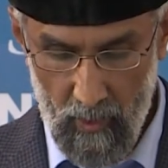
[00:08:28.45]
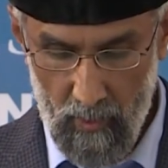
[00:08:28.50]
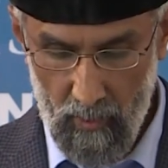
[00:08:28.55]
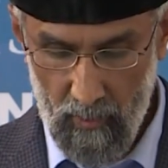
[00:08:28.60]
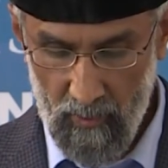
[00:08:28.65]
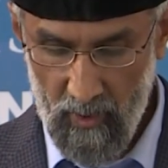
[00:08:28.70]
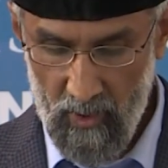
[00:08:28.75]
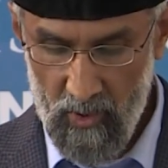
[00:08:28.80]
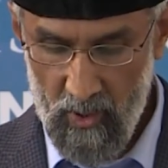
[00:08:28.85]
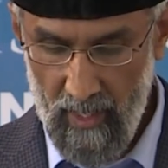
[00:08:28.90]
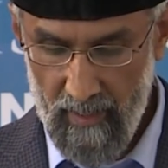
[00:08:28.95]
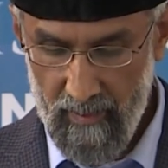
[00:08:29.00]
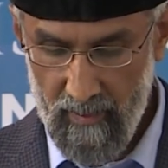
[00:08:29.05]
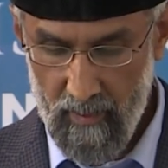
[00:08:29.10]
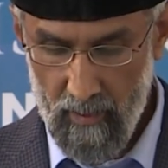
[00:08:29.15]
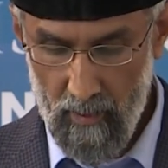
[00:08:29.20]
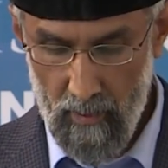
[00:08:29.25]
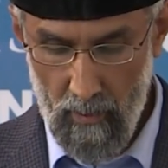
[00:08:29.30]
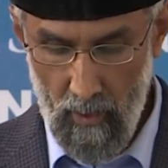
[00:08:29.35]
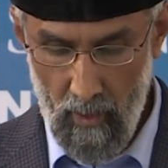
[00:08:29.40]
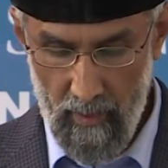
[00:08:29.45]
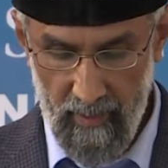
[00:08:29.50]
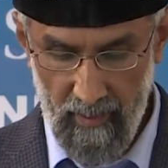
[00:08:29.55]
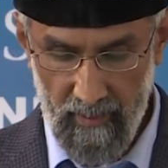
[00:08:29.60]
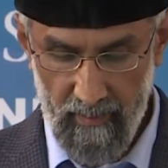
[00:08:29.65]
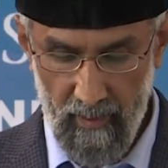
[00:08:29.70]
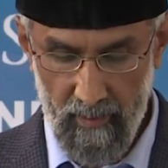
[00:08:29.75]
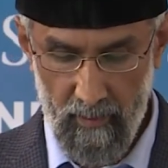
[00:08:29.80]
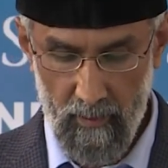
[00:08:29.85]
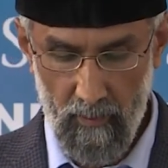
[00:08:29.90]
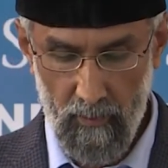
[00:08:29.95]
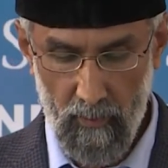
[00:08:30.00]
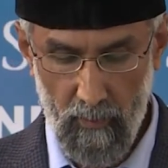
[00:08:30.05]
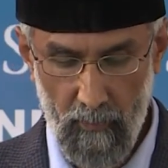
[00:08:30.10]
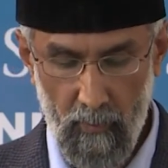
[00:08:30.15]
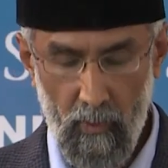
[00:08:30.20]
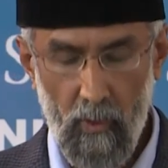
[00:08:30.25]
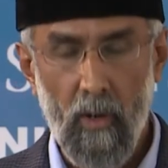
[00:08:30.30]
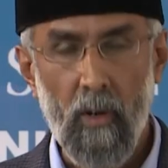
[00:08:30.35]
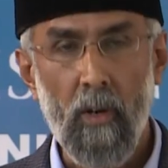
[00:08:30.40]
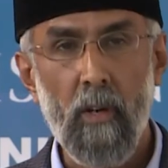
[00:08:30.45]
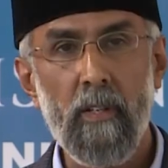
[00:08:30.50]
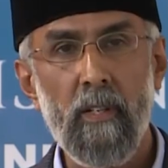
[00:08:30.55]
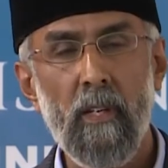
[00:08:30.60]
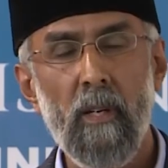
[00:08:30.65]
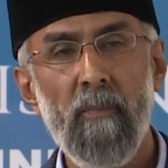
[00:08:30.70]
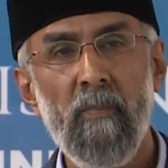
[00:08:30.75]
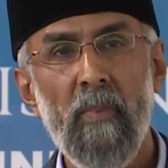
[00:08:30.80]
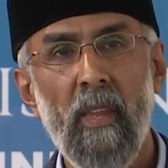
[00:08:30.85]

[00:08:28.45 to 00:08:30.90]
to suggest non-existence of God